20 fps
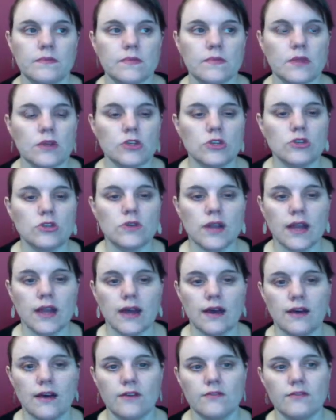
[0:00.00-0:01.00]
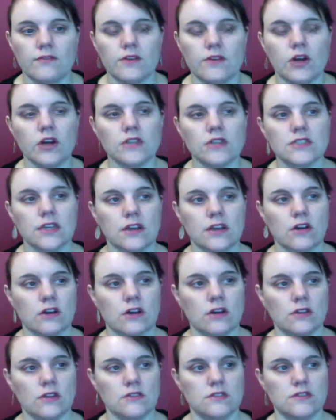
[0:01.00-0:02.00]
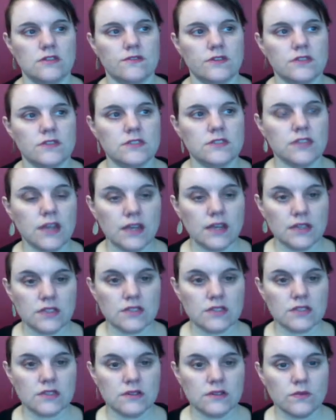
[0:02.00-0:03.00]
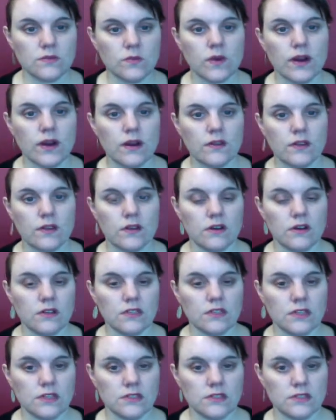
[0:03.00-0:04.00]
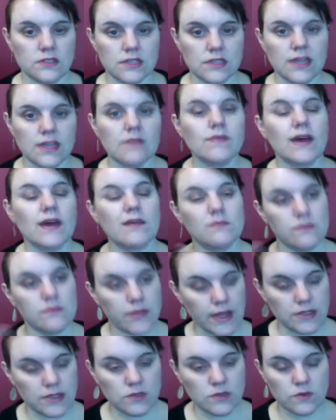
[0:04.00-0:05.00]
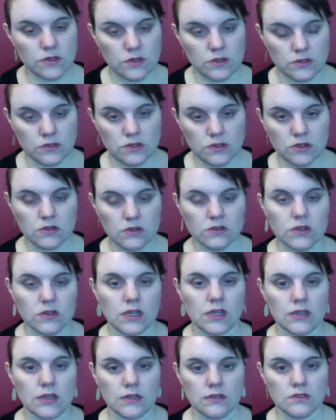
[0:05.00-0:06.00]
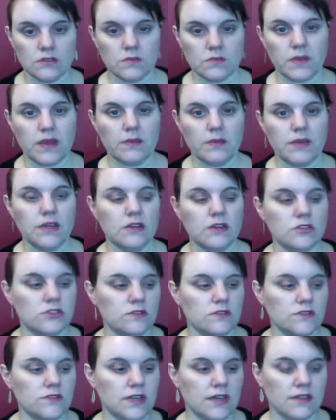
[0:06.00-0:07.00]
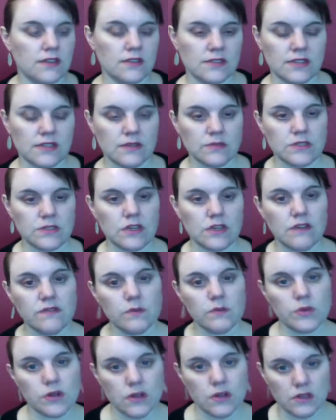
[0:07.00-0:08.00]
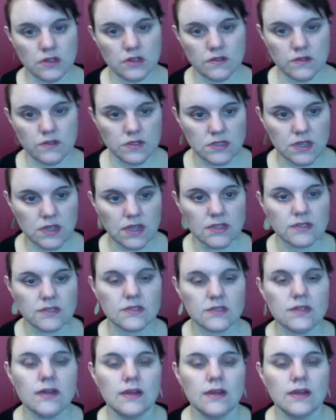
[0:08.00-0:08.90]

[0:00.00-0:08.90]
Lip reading: You could have content on different sites where the content is the same. That's when you start looking a little spammy because you've taken the same stuff and put it on different sites.